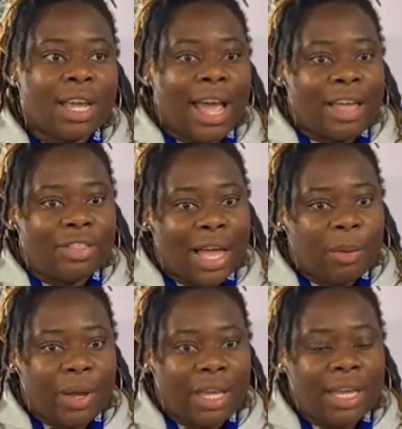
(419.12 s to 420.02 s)
and that
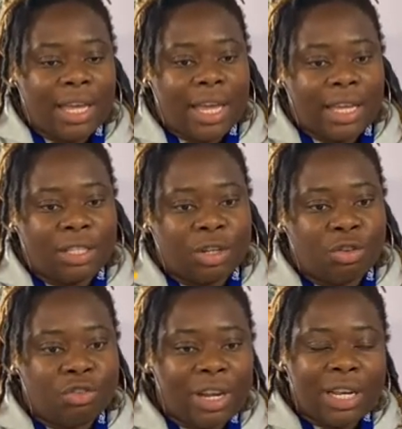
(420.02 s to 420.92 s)
way it's a
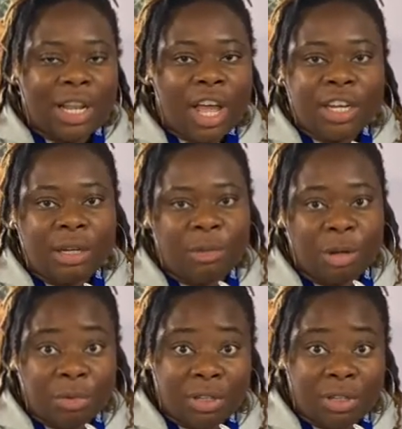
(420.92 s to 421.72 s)
great learning moment